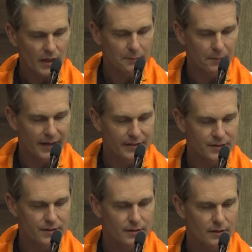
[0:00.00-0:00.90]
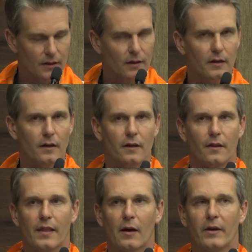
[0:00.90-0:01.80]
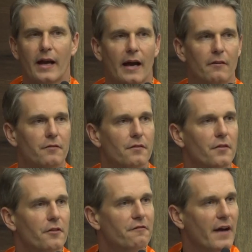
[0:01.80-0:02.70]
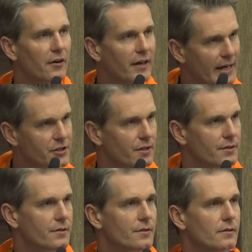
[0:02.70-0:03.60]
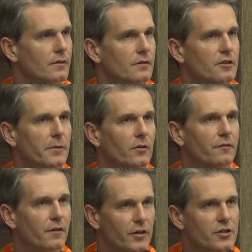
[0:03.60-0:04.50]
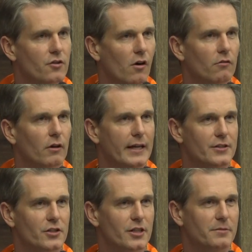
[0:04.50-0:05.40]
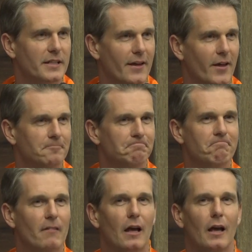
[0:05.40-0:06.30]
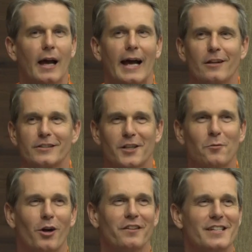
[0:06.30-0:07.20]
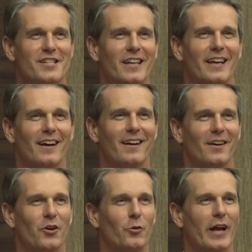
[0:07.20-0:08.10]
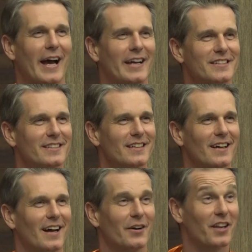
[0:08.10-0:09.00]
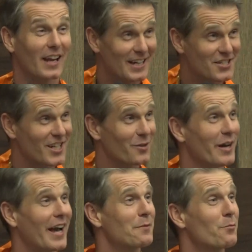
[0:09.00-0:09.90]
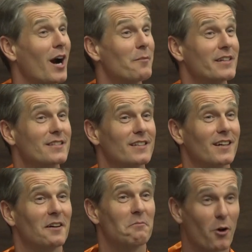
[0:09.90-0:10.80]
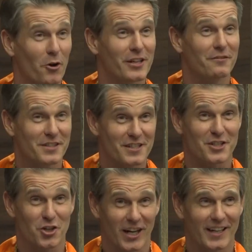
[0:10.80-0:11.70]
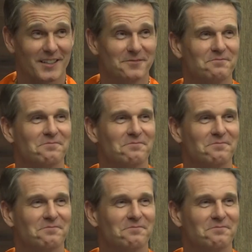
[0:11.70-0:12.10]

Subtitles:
It means that we have the foundations to build a very strong relationship together. And I'll tell you what, this year we had, in the last year we had Prime Minister Modi visit Australia